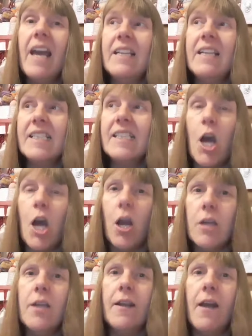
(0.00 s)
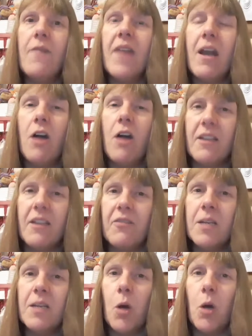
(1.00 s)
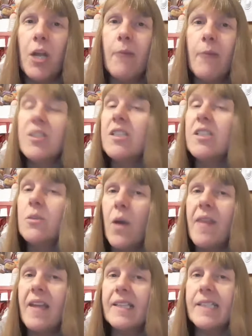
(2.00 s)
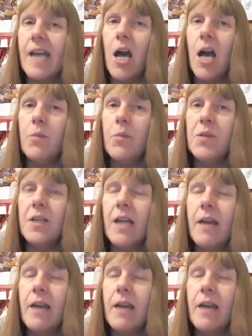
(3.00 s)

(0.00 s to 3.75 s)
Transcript: And it's, you know, they are definitely polyamorous in the way they set up, you know,